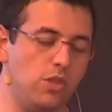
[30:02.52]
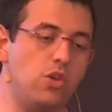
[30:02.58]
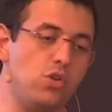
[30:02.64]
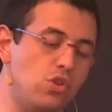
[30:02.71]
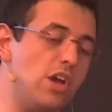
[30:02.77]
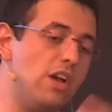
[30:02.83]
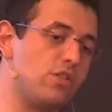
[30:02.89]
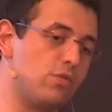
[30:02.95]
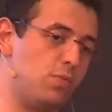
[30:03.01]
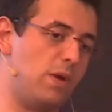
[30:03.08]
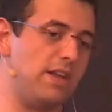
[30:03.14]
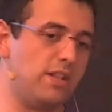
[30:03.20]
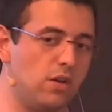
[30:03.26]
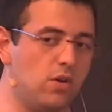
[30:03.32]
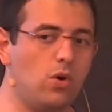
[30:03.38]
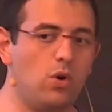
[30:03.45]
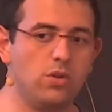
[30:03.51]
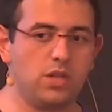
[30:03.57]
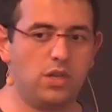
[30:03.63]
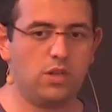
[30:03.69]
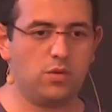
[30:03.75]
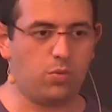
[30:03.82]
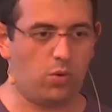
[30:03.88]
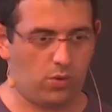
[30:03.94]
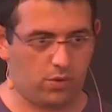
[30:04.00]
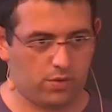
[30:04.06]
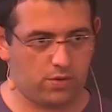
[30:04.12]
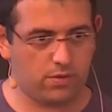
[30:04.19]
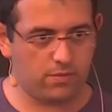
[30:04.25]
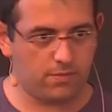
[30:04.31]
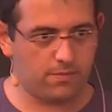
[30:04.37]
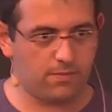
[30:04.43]
You just write the code and it
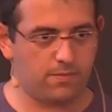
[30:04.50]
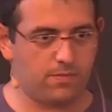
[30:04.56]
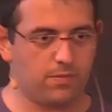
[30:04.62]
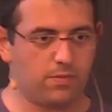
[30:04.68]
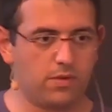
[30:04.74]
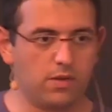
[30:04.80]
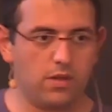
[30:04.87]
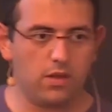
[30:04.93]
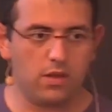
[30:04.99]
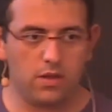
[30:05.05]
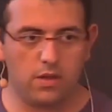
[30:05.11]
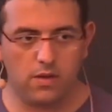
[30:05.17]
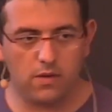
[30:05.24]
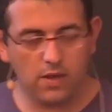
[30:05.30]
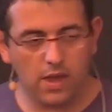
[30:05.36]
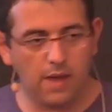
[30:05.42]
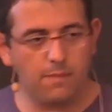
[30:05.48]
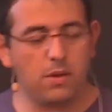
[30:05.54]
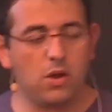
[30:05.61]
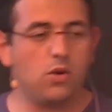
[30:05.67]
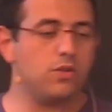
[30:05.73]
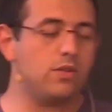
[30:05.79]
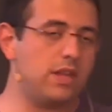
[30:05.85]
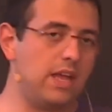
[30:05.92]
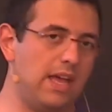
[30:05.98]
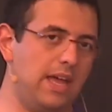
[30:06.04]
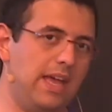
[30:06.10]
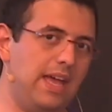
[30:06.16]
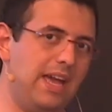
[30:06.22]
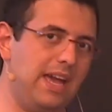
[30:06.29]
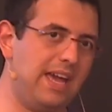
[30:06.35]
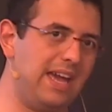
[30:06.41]
works. Okay, because the
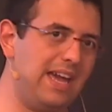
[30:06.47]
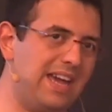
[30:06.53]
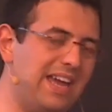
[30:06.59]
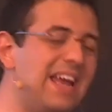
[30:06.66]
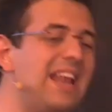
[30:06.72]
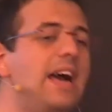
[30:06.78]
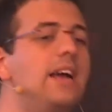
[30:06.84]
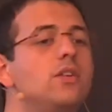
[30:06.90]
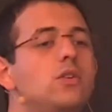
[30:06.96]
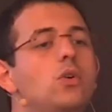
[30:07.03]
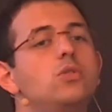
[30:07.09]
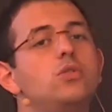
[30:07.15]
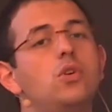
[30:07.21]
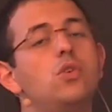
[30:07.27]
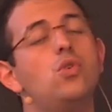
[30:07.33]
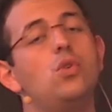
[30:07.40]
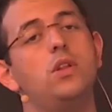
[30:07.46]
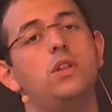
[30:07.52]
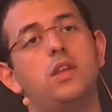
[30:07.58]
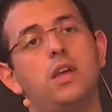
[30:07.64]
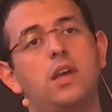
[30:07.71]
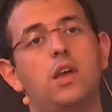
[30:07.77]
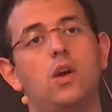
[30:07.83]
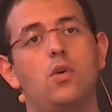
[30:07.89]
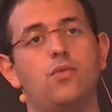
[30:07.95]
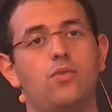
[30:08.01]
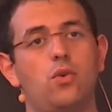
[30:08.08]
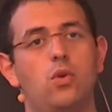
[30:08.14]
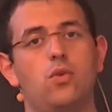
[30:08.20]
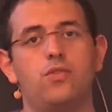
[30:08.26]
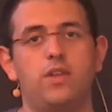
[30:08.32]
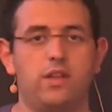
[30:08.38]
client code usually take care of
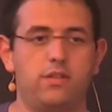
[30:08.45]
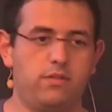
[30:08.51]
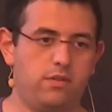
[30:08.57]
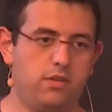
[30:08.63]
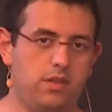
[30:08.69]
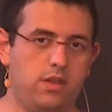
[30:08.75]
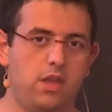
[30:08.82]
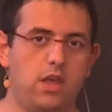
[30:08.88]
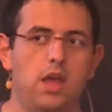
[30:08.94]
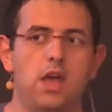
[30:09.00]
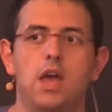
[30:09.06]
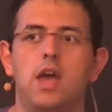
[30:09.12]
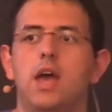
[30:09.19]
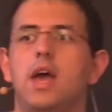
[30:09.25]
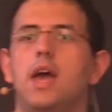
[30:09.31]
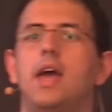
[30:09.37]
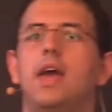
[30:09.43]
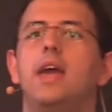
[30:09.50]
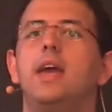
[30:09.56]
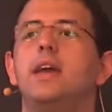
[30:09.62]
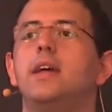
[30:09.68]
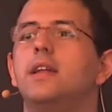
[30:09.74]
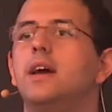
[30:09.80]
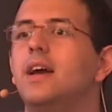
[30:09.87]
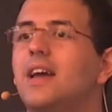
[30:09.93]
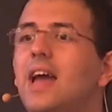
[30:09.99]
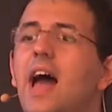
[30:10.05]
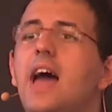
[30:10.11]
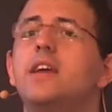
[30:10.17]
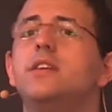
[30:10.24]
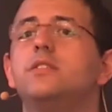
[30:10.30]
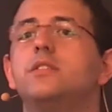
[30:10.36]
all of that. And
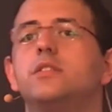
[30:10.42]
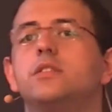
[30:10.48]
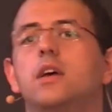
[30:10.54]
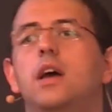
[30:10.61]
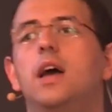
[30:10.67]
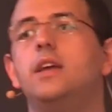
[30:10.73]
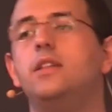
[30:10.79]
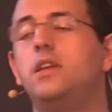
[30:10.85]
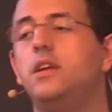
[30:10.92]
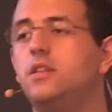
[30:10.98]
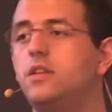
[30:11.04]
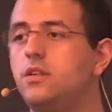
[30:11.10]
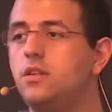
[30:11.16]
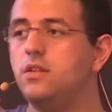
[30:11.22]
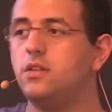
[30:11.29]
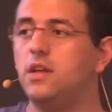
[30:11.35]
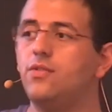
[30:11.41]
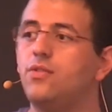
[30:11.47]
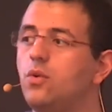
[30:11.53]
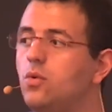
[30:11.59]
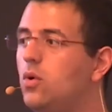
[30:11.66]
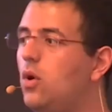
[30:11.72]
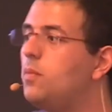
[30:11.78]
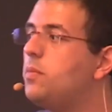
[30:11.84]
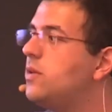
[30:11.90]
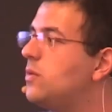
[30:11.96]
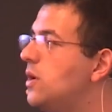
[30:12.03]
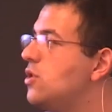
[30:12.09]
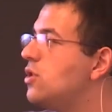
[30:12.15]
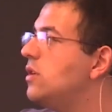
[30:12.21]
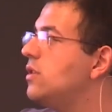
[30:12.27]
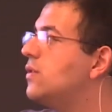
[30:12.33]
guys, I think this is enough for open
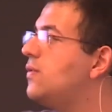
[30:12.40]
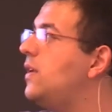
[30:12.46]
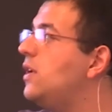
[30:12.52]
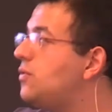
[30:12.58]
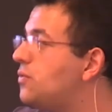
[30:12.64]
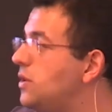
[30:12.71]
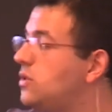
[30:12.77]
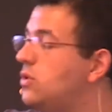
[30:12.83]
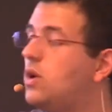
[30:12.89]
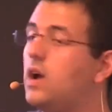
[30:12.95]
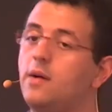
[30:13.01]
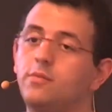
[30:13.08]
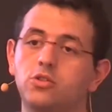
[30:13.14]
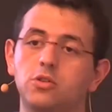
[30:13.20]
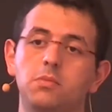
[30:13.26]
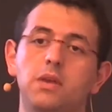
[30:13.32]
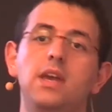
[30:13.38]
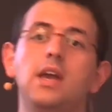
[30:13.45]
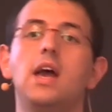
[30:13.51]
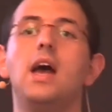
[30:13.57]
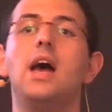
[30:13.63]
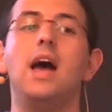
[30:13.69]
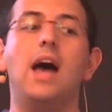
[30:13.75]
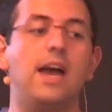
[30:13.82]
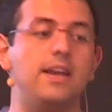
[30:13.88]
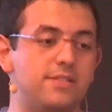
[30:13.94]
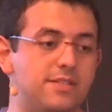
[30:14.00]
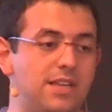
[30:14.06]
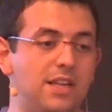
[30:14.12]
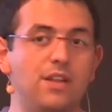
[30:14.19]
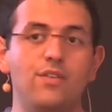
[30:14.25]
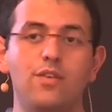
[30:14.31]
questions. Feel free to come to me. I
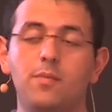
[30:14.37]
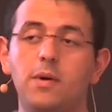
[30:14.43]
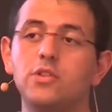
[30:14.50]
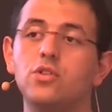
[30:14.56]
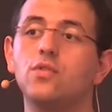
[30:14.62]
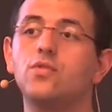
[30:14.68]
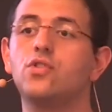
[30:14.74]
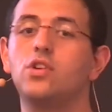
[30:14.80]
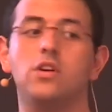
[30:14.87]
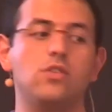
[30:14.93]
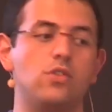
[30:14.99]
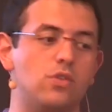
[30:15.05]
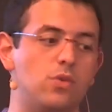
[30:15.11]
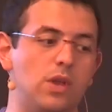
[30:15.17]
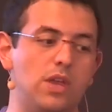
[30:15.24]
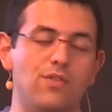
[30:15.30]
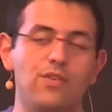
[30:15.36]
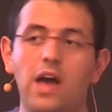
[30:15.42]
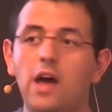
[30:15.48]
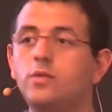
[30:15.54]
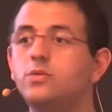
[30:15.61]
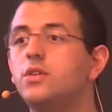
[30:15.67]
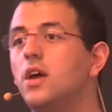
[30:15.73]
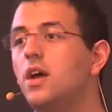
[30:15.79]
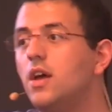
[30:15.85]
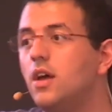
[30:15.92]
still have a bunch of shirts to give out.